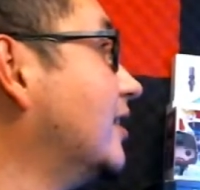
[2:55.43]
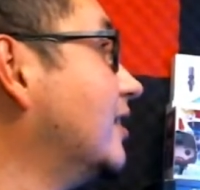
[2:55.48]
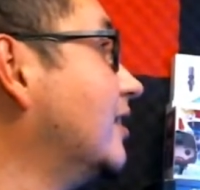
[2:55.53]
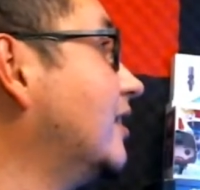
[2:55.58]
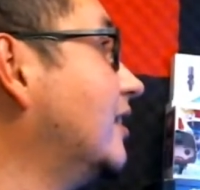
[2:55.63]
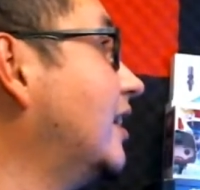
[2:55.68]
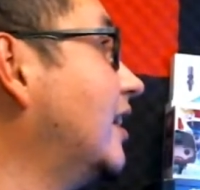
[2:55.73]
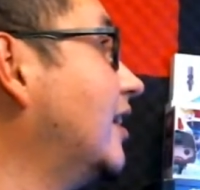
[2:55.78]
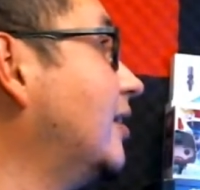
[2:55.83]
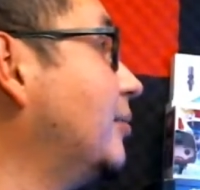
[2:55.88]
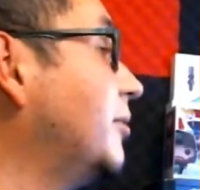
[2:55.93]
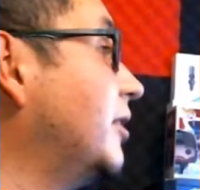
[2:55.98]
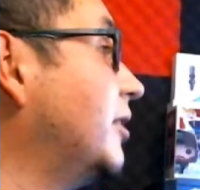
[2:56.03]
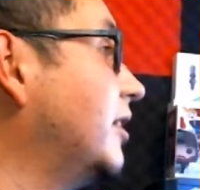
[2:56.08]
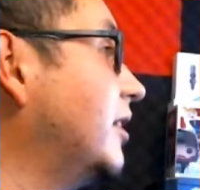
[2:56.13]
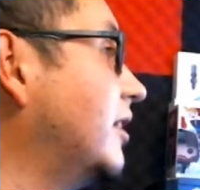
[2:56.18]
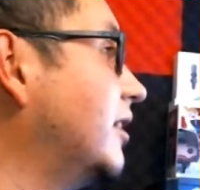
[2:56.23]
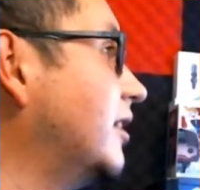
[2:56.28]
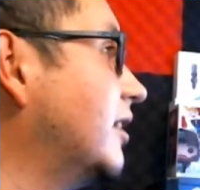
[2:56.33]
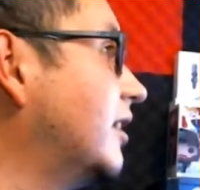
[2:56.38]
Let
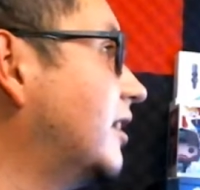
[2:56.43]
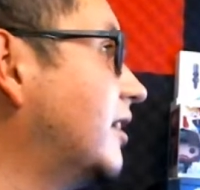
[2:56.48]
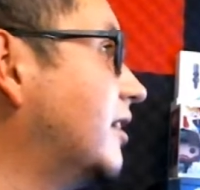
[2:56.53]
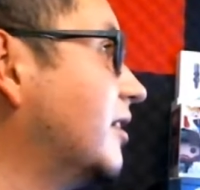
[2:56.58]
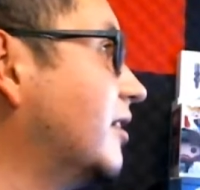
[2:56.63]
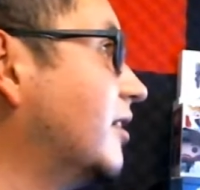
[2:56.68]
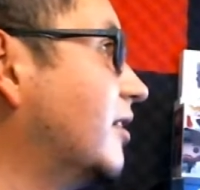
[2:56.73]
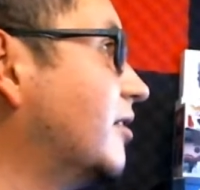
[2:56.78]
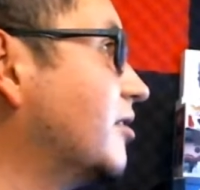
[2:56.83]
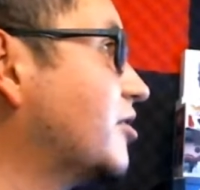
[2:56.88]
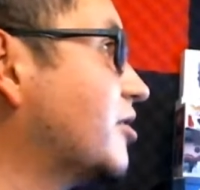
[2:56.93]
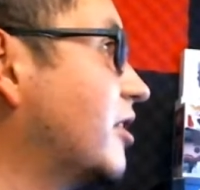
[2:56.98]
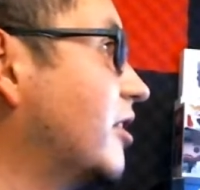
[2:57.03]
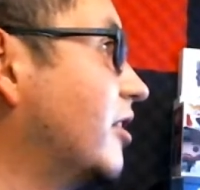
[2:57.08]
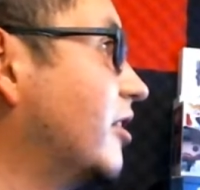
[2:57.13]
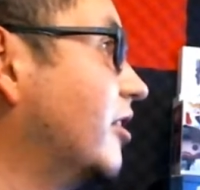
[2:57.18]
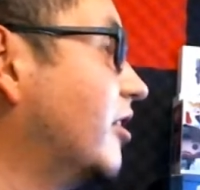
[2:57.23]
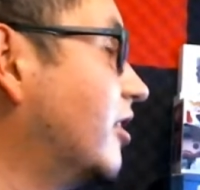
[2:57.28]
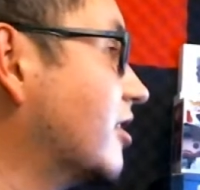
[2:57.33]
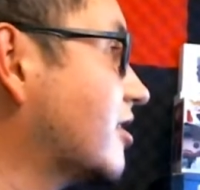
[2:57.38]
me, you know,
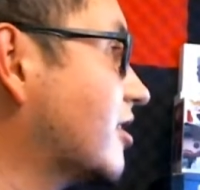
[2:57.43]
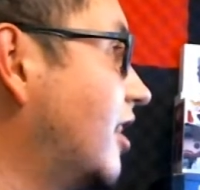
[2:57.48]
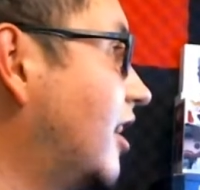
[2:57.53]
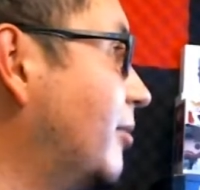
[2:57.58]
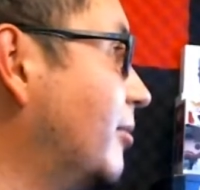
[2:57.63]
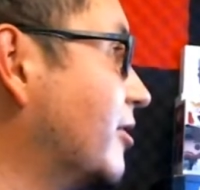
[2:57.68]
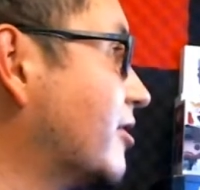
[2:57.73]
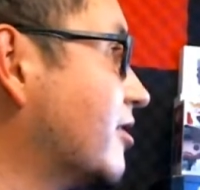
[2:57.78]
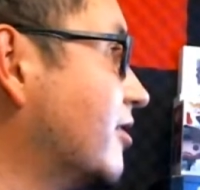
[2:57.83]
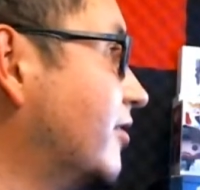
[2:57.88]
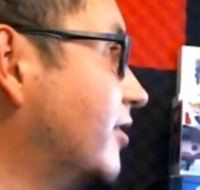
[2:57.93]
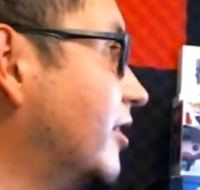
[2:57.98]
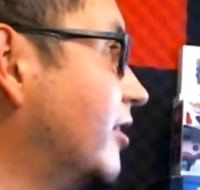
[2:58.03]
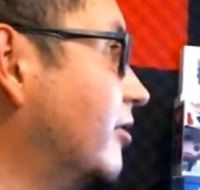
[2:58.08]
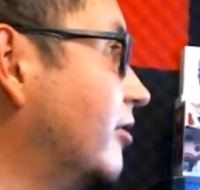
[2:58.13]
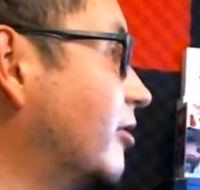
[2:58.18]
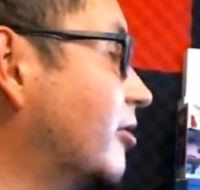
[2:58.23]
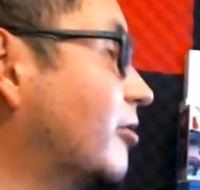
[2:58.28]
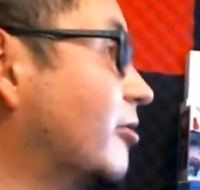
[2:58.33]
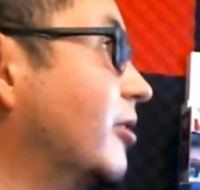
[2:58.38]
share y'all's comments over
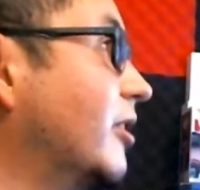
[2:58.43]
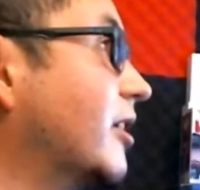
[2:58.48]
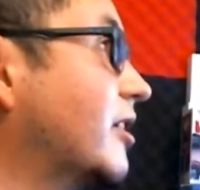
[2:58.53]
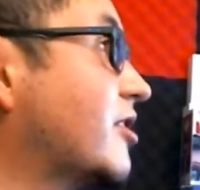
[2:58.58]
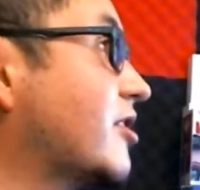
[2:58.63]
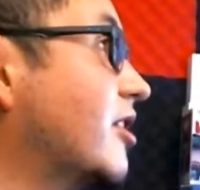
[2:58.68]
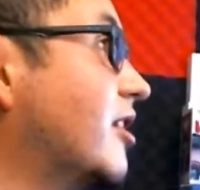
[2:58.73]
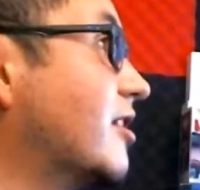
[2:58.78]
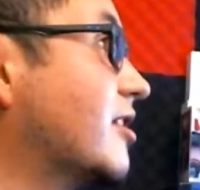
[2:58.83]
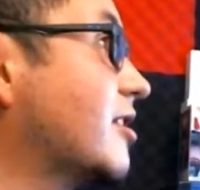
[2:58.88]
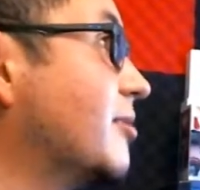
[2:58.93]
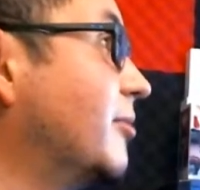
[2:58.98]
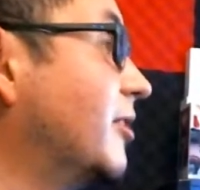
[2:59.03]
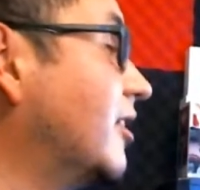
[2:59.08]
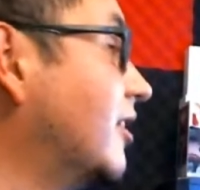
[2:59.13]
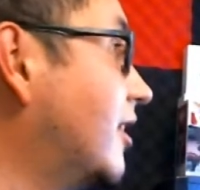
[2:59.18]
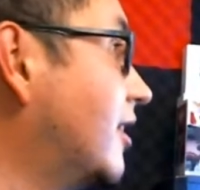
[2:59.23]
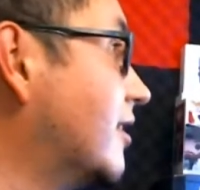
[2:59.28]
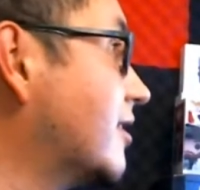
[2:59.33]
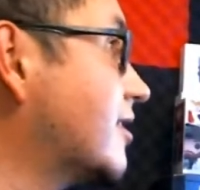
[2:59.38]
here real quick. Sean to
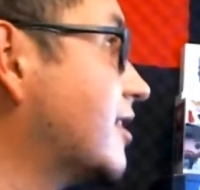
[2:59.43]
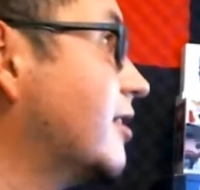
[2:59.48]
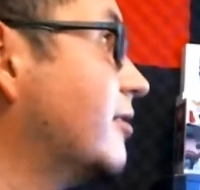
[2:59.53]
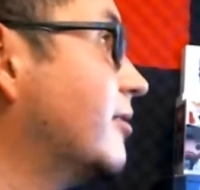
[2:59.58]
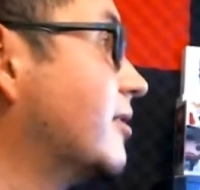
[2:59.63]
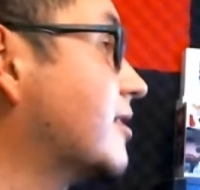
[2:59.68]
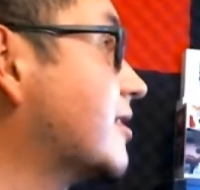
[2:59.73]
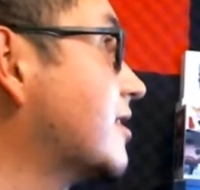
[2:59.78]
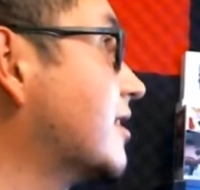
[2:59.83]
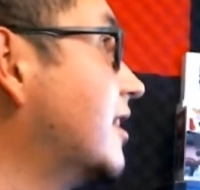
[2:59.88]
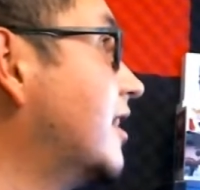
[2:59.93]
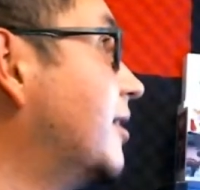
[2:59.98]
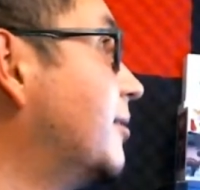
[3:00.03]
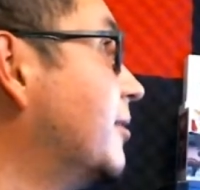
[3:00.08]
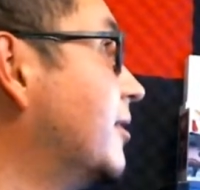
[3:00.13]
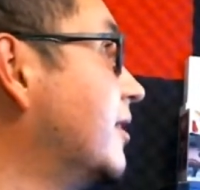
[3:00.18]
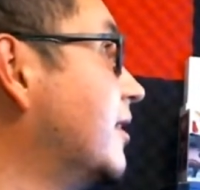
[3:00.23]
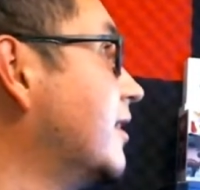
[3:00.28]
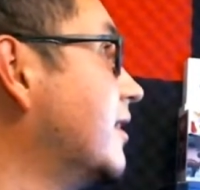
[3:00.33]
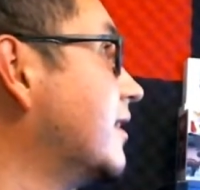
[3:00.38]
Malone saying what's
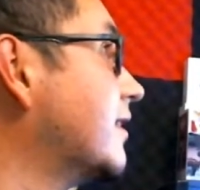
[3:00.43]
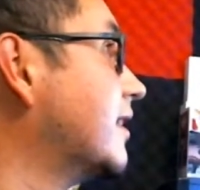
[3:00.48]
up.